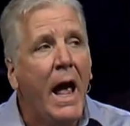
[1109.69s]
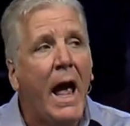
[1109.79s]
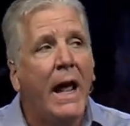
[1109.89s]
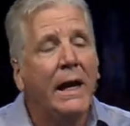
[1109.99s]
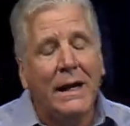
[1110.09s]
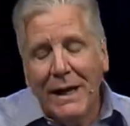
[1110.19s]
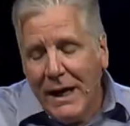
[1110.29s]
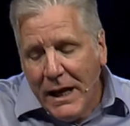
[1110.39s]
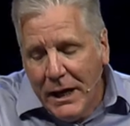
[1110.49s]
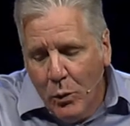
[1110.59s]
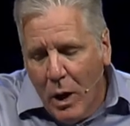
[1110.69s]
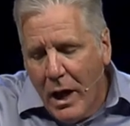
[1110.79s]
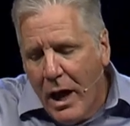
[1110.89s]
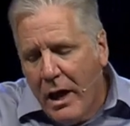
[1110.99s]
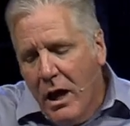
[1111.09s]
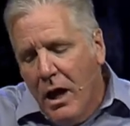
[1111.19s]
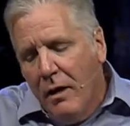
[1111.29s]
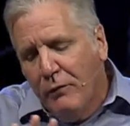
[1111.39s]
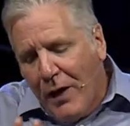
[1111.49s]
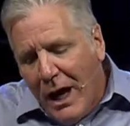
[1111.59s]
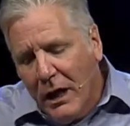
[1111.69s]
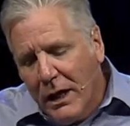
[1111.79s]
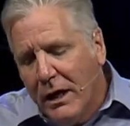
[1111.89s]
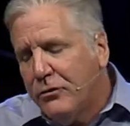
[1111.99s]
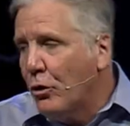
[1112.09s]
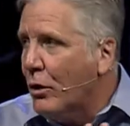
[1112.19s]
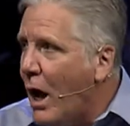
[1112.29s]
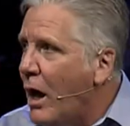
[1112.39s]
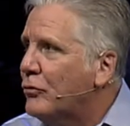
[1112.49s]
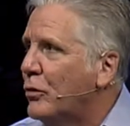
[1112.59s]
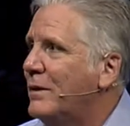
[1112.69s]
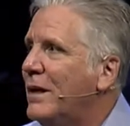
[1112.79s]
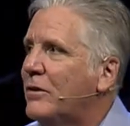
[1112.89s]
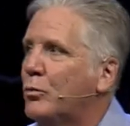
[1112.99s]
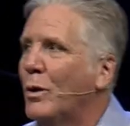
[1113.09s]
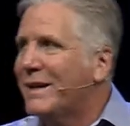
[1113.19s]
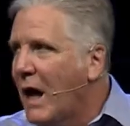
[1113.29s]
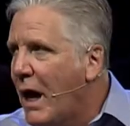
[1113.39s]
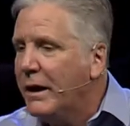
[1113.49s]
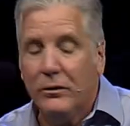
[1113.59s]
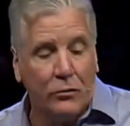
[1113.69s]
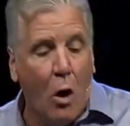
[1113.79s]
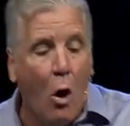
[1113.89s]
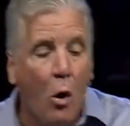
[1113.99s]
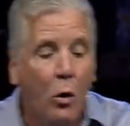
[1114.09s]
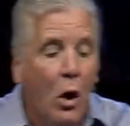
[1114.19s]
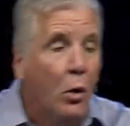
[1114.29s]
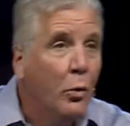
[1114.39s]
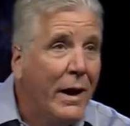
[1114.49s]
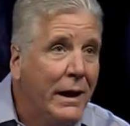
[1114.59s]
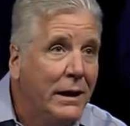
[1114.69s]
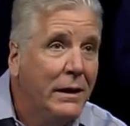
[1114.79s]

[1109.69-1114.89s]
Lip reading: and it in any way violates or contradicts what God has already